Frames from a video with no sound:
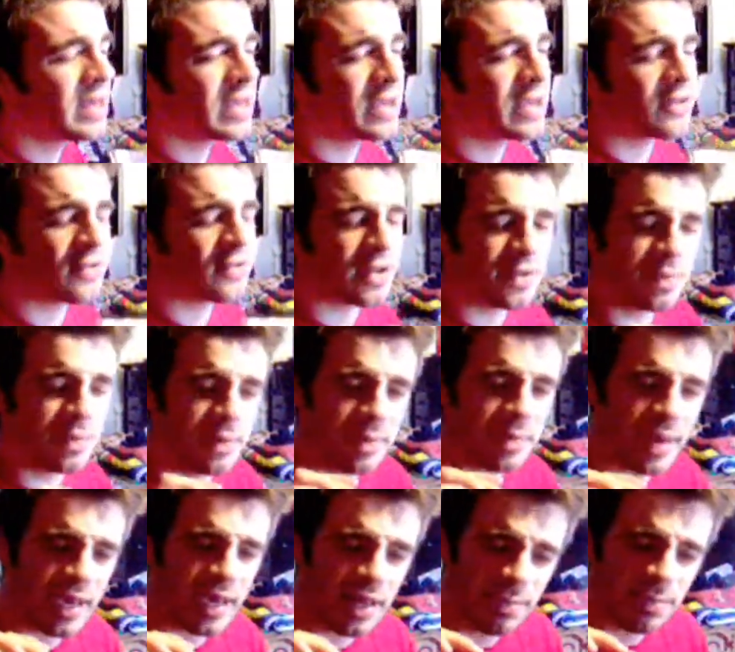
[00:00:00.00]
And trust me,
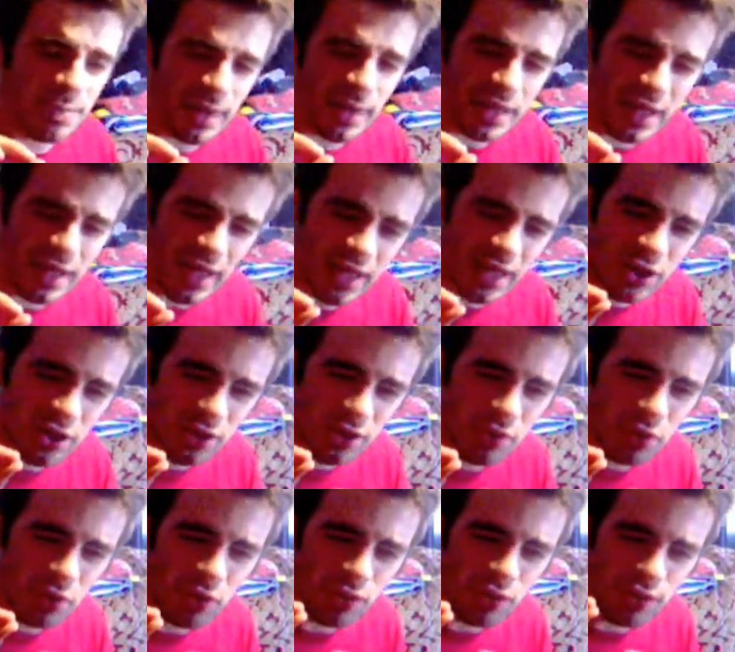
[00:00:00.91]
my expectations
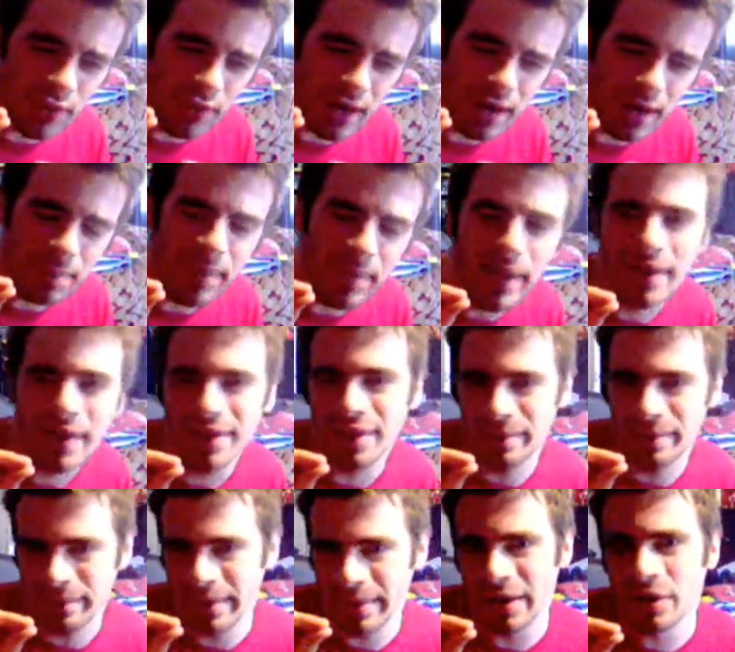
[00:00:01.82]
were right about in
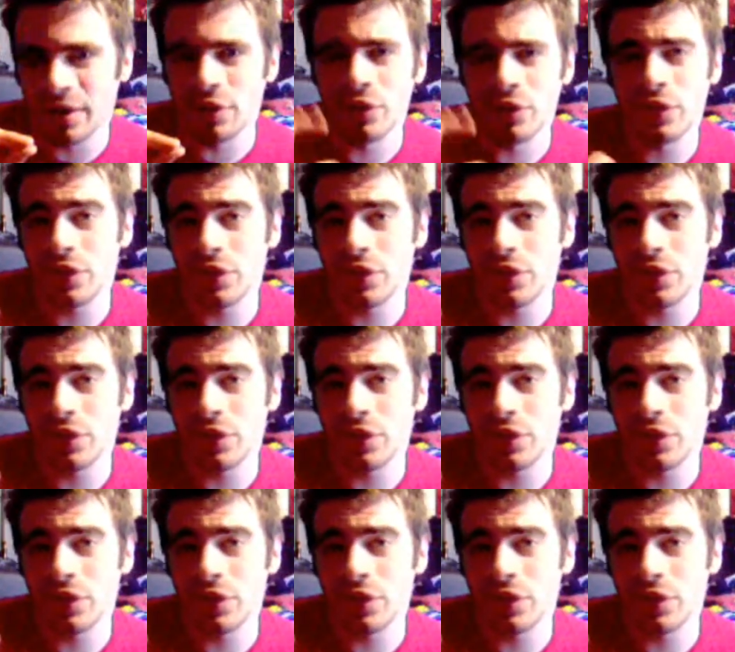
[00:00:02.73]
the middle,